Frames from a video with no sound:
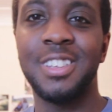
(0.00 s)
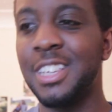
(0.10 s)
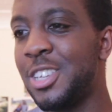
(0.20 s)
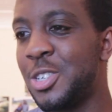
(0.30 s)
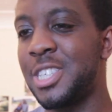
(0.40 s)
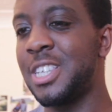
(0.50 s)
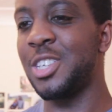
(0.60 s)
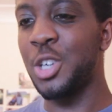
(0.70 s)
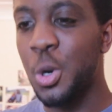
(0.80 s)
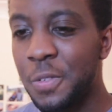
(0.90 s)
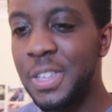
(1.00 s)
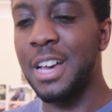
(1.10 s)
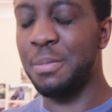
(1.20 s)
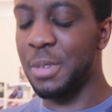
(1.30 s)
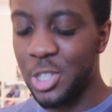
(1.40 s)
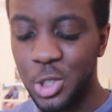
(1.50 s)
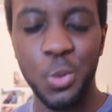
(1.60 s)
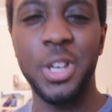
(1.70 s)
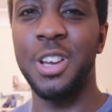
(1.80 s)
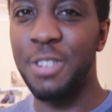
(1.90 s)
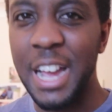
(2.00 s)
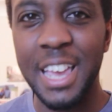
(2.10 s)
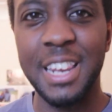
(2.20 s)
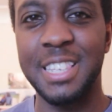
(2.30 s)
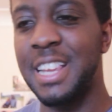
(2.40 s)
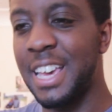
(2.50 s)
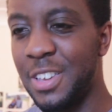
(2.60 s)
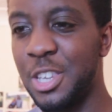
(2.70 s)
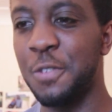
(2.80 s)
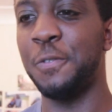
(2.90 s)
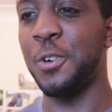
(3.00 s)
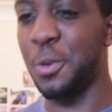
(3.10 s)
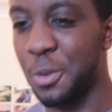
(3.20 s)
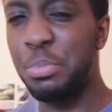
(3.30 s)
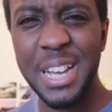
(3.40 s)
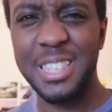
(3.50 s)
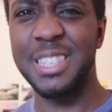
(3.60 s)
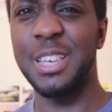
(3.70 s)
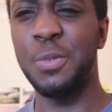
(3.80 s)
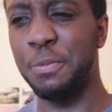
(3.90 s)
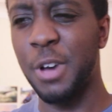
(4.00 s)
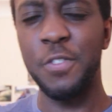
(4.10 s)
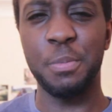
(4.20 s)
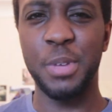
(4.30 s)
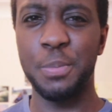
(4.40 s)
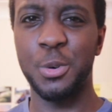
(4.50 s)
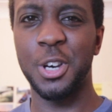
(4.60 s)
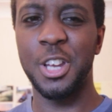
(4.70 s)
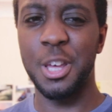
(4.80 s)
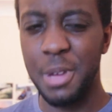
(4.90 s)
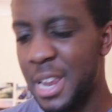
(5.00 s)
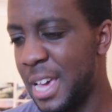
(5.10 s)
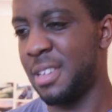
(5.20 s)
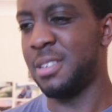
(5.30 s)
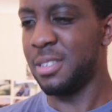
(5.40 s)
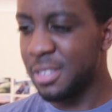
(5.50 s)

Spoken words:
then you just need to go with that and make sure what you're writing is like in the flow. Or practice it with other people. They're gonna be like,